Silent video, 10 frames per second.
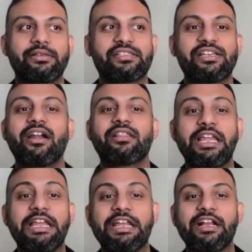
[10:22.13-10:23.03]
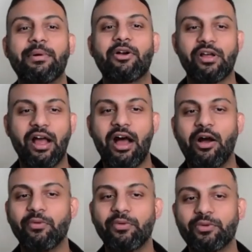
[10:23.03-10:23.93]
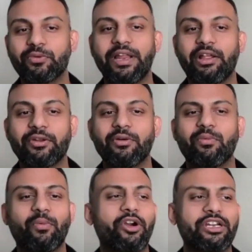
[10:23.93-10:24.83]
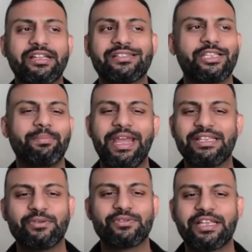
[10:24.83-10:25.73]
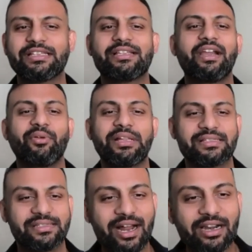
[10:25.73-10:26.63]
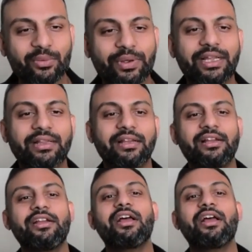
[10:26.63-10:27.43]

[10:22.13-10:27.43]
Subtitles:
start thinking about how you, like, what is the base use case that you can start with,